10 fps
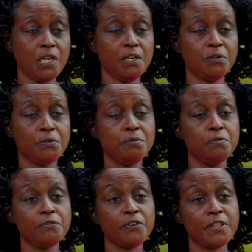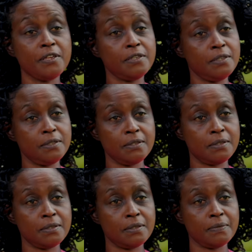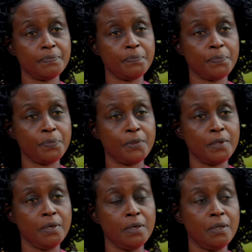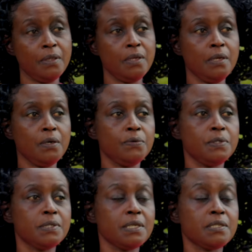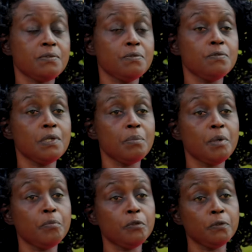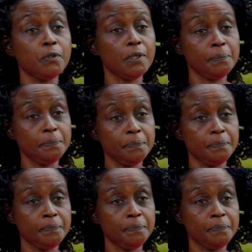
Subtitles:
I had to do further tests. Then I was asked to do a mammogram.